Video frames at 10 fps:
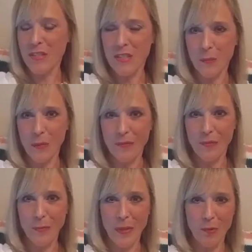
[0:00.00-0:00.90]
someone
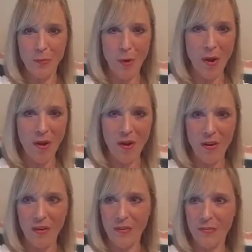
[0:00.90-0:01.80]
for being
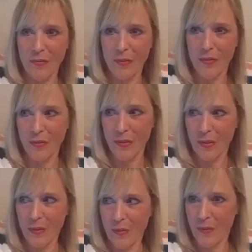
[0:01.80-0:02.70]
wrong or for
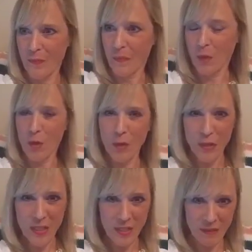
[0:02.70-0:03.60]

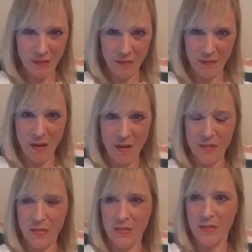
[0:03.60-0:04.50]
hurting
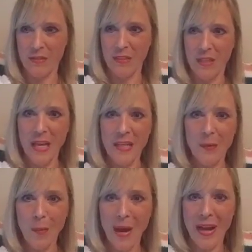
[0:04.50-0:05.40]
us in
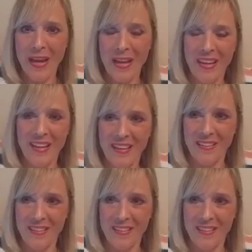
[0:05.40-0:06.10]
any way,